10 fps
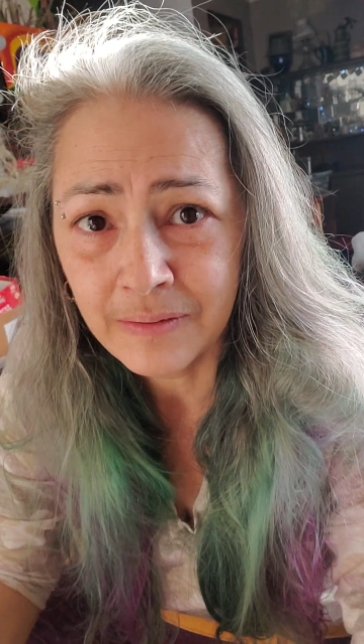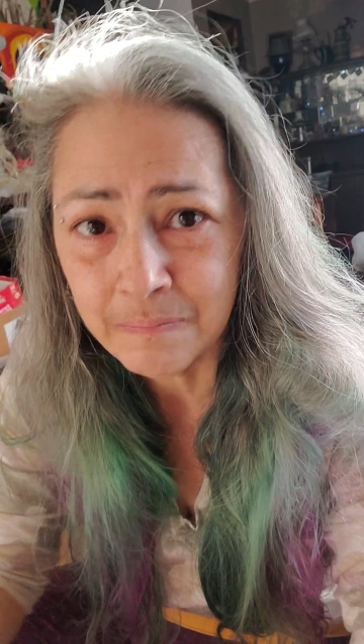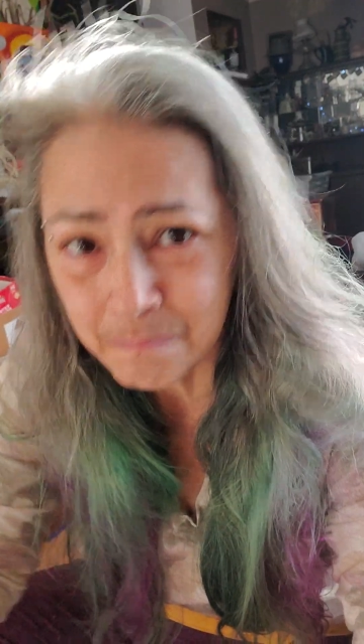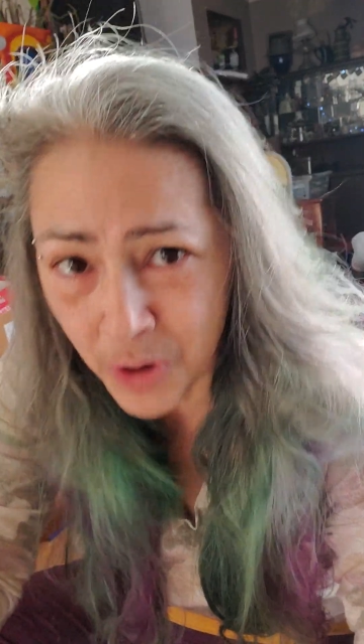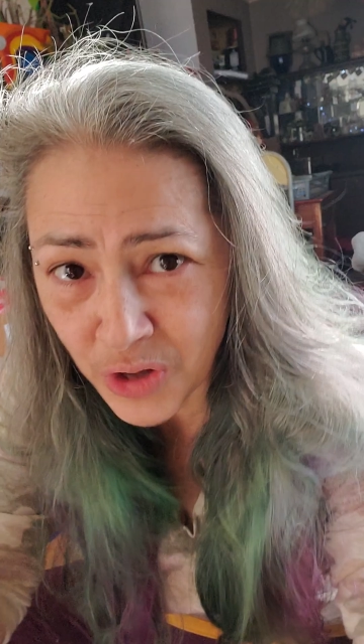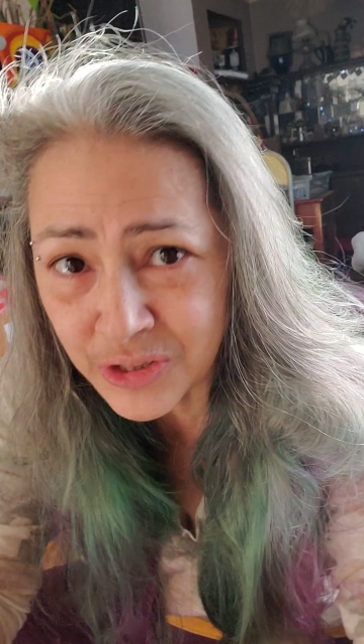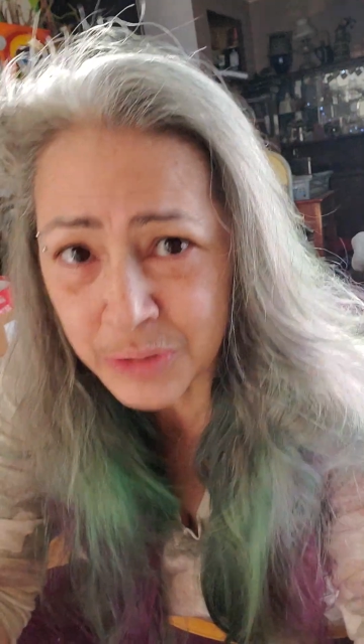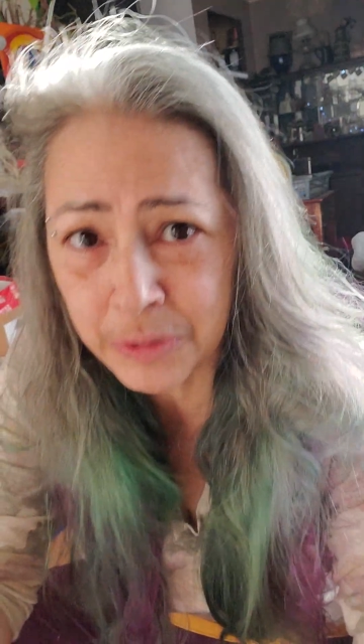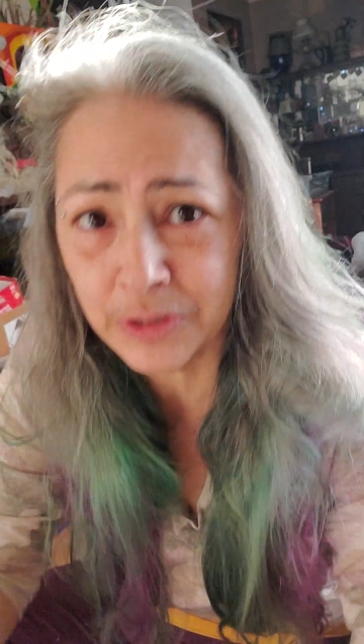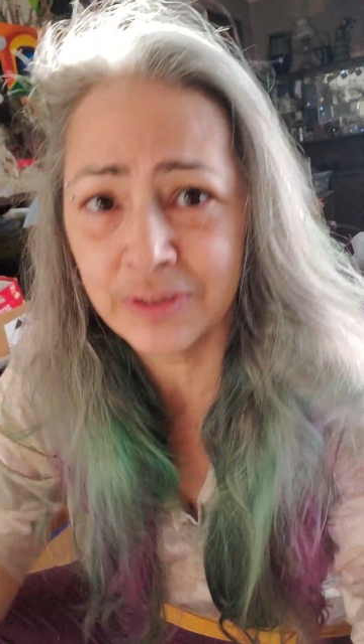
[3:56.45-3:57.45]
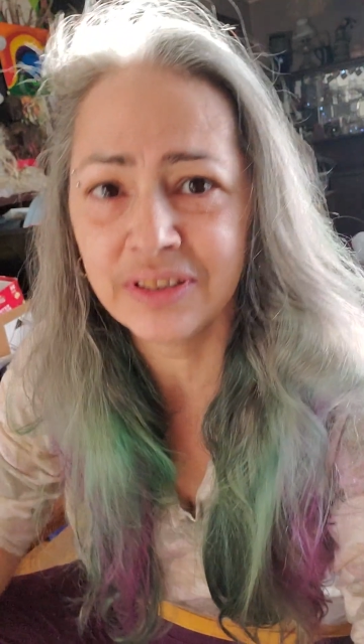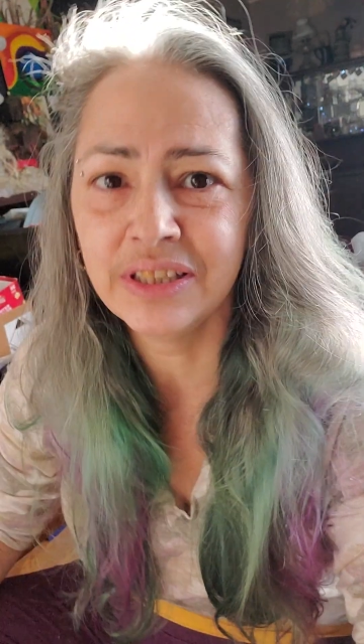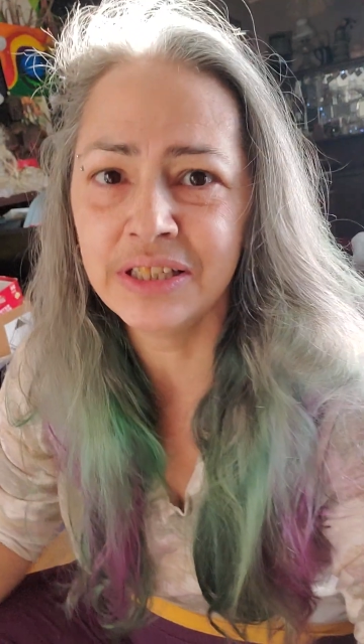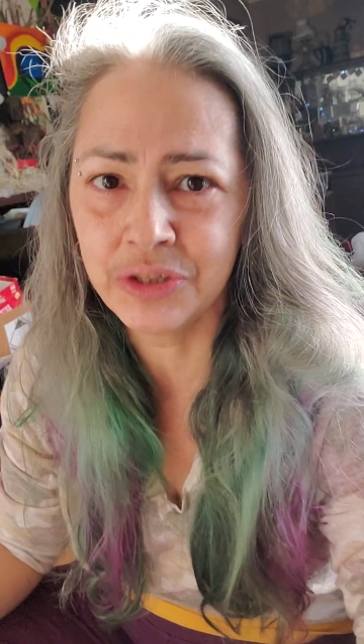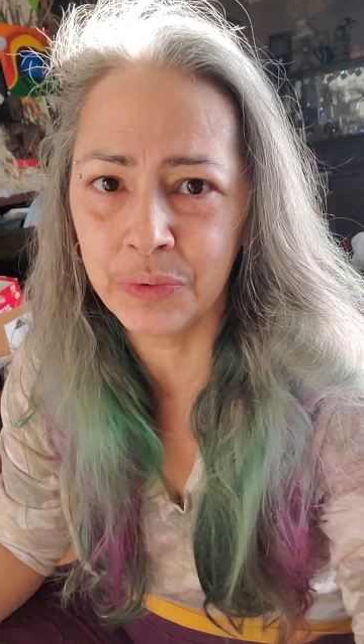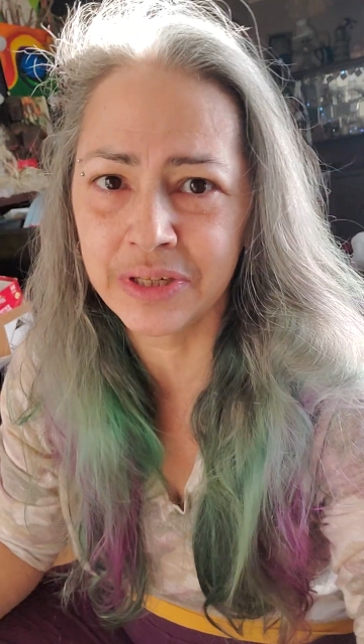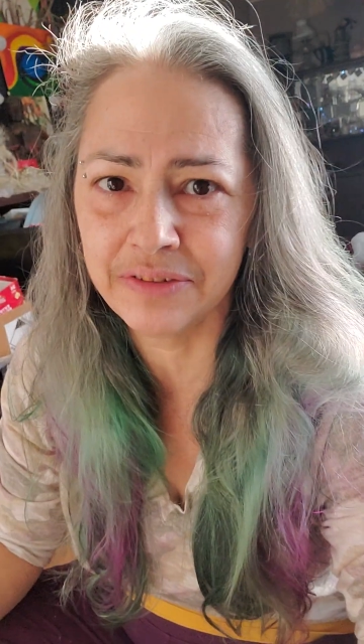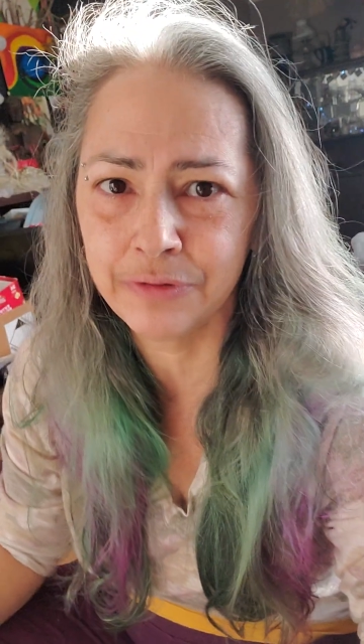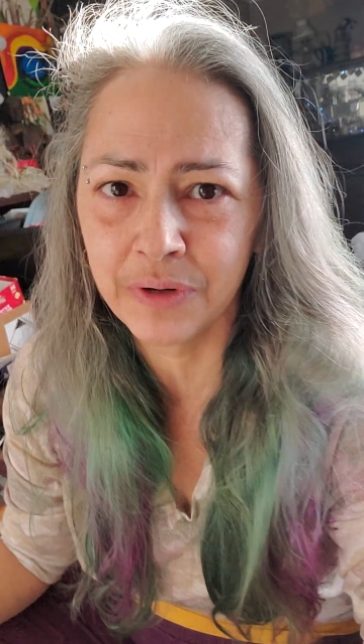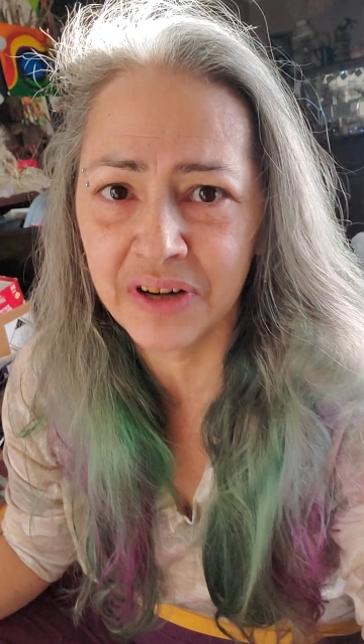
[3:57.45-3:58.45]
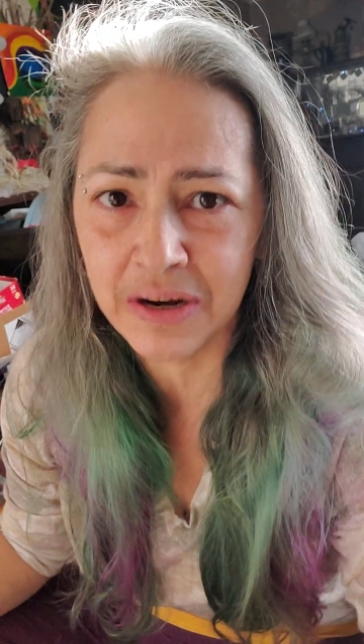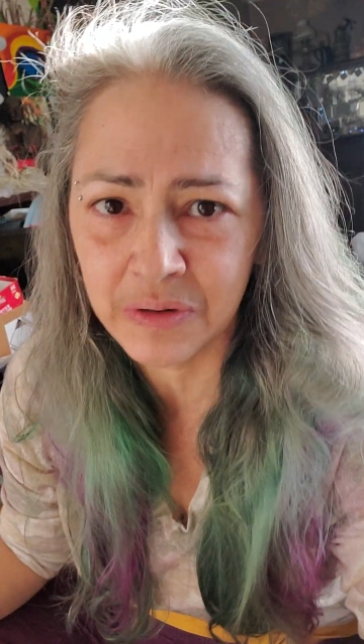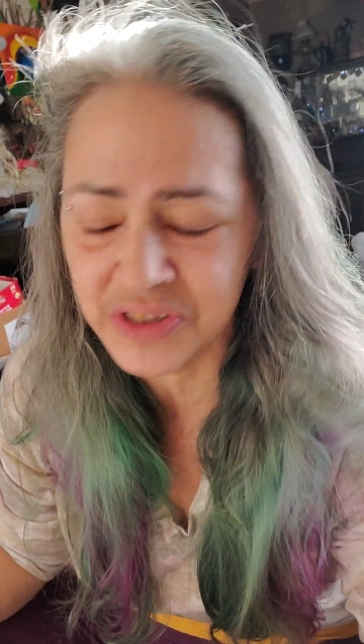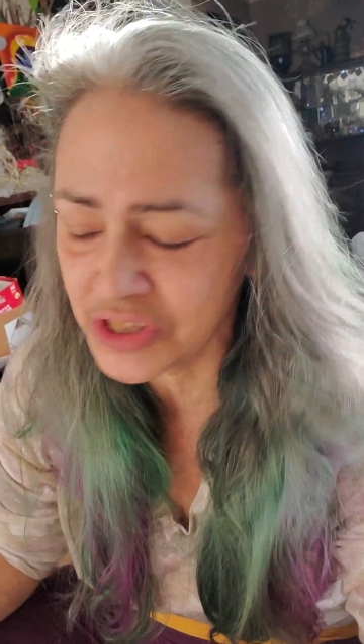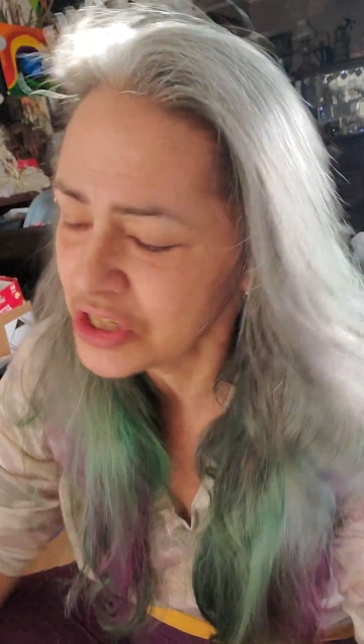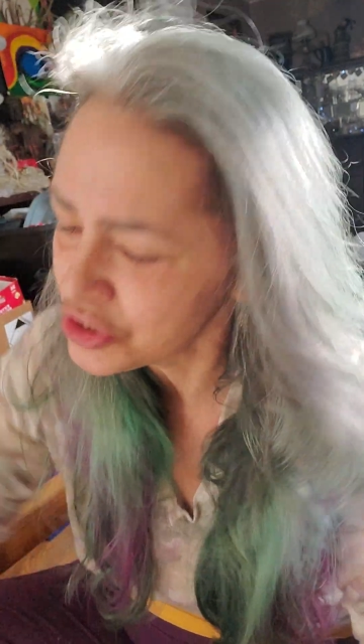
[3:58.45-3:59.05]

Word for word: multiple in 24 hours,